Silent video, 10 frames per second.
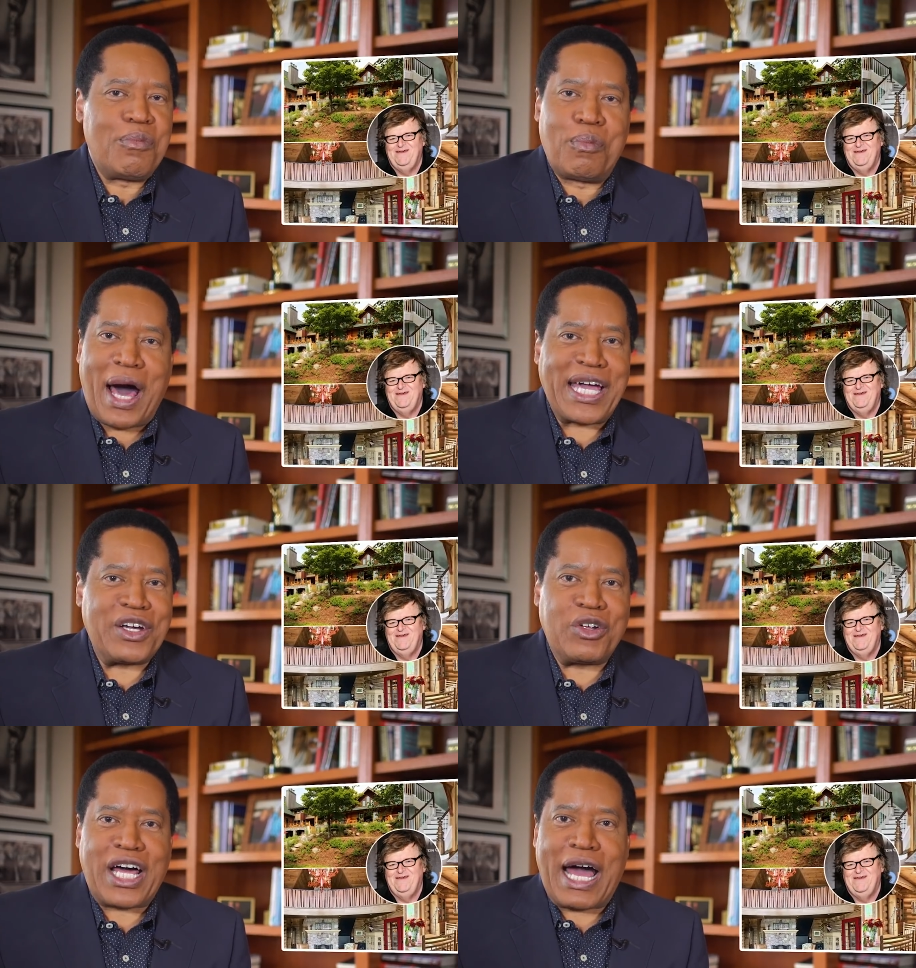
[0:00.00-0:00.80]

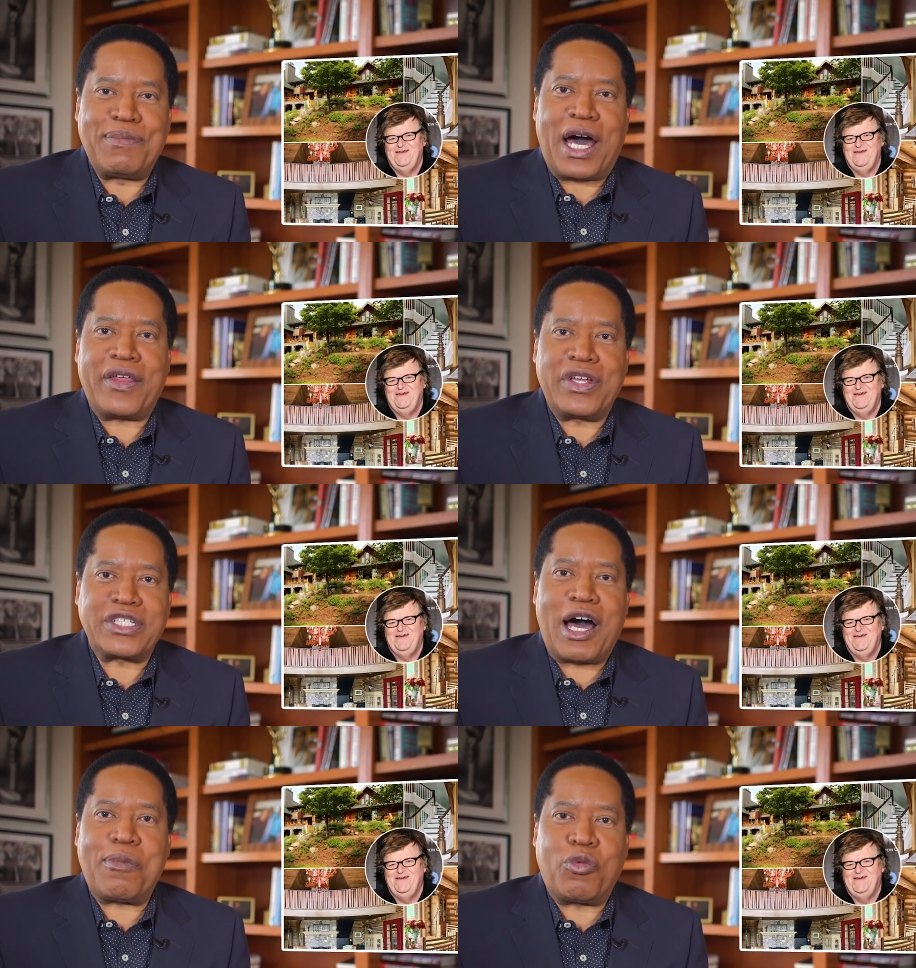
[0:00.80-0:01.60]
Speaker 1: Michael, I'm not in the
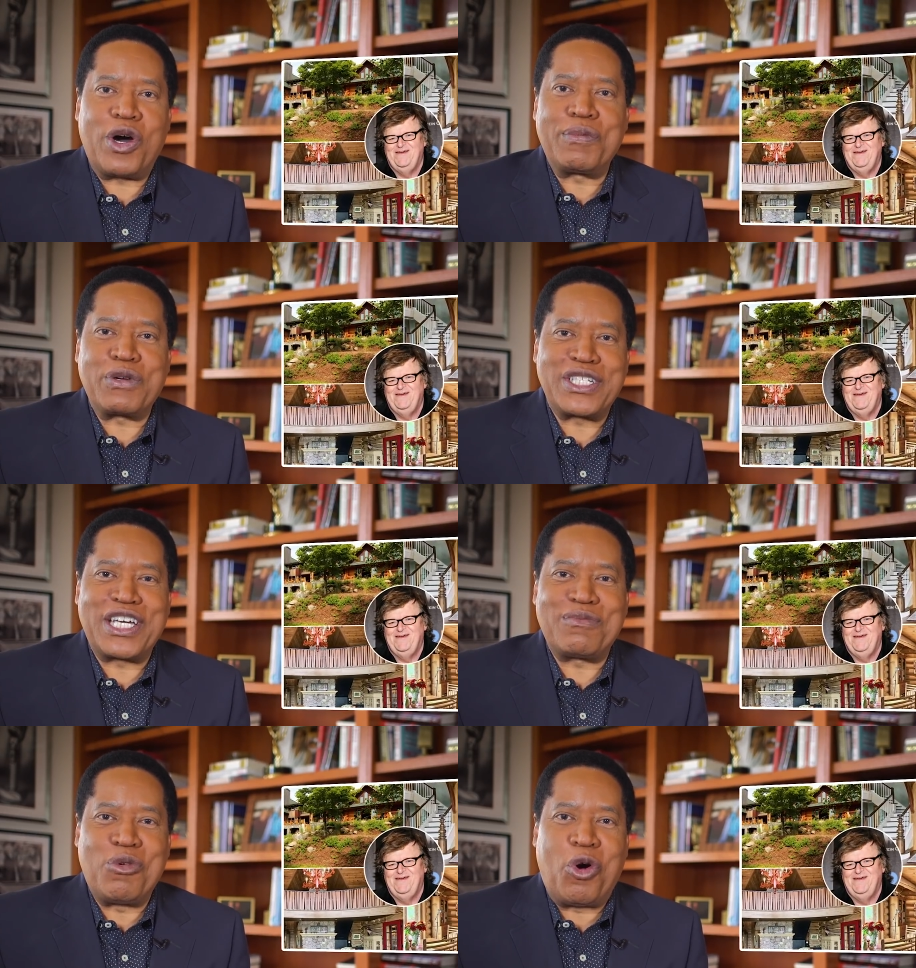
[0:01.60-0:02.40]
top
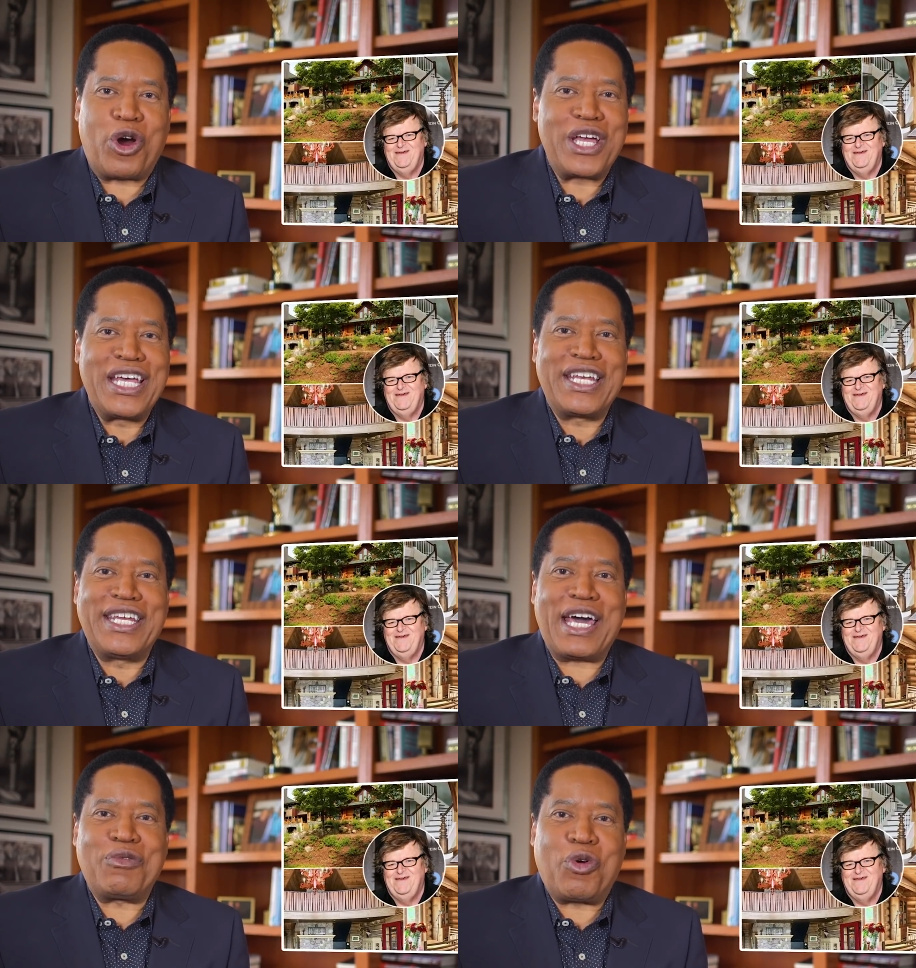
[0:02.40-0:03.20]
1% more,
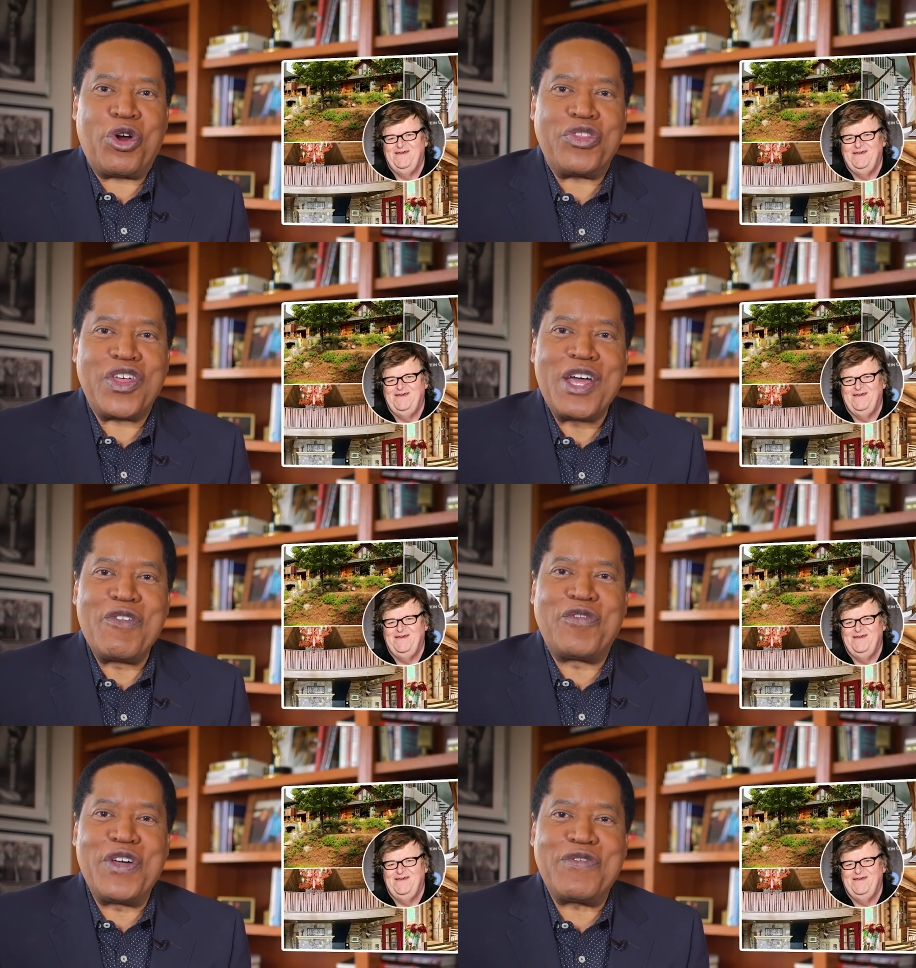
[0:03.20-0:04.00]
net worth
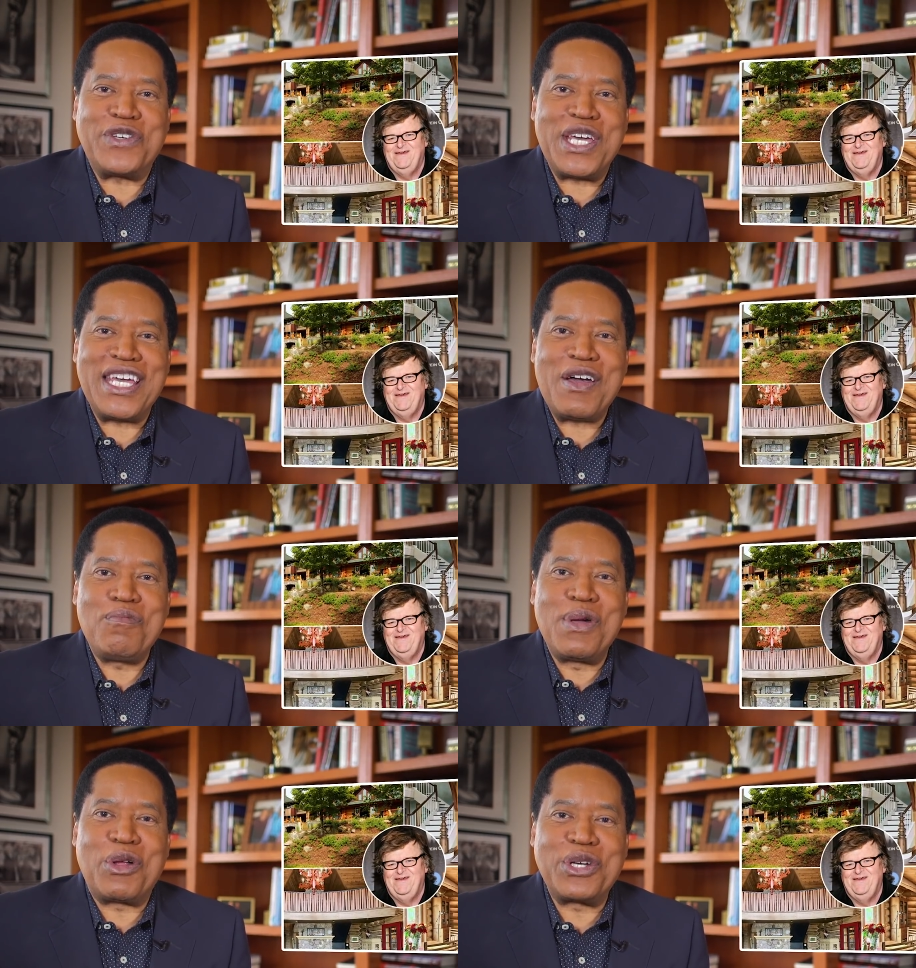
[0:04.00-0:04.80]

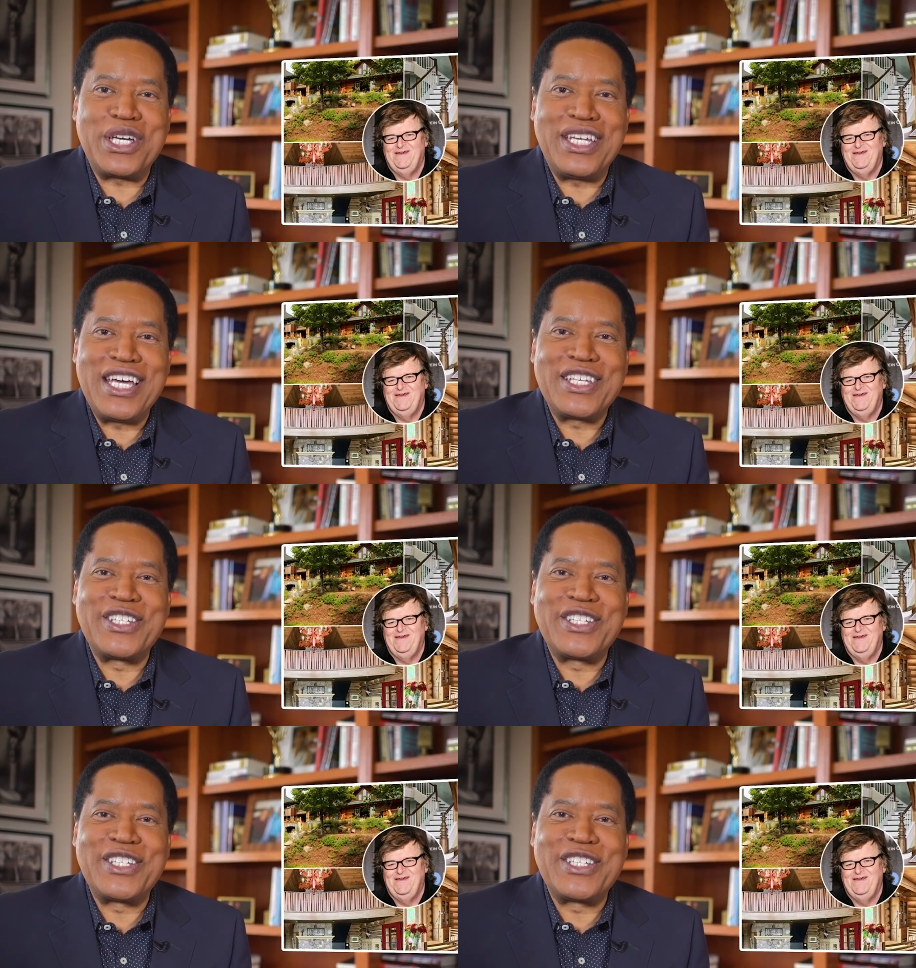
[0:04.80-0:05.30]
$50 million.